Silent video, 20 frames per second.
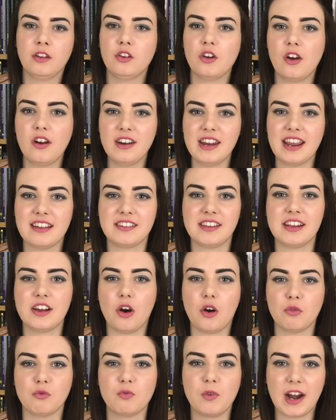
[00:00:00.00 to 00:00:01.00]
Not only has he
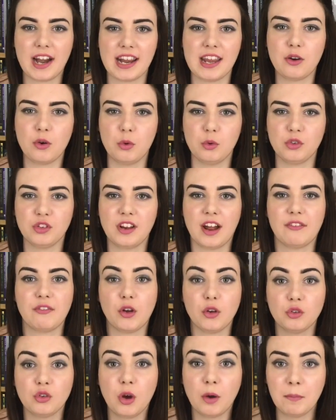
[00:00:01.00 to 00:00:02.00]
got really cool
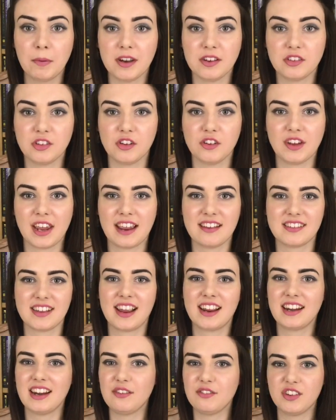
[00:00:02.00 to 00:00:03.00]
stuff on top of the suitcase,
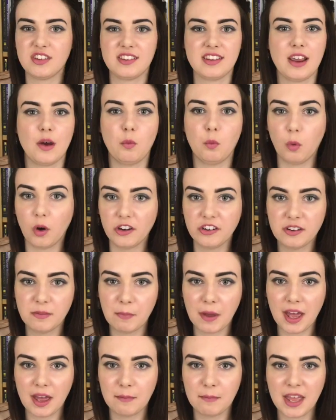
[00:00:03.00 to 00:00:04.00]
I can even see a
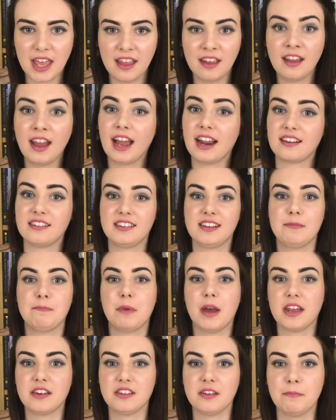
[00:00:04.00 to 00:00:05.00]
wand permit, I can see
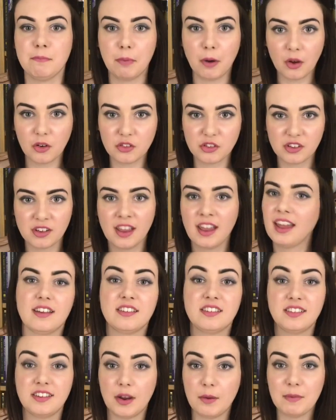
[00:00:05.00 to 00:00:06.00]
Bertie Bott's.
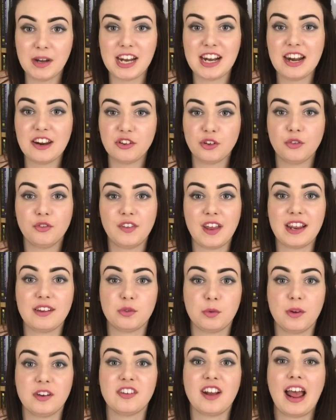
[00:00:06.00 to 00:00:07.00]
There's so many little
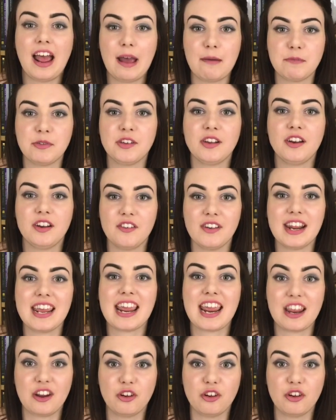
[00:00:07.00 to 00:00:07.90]
things which are absolutely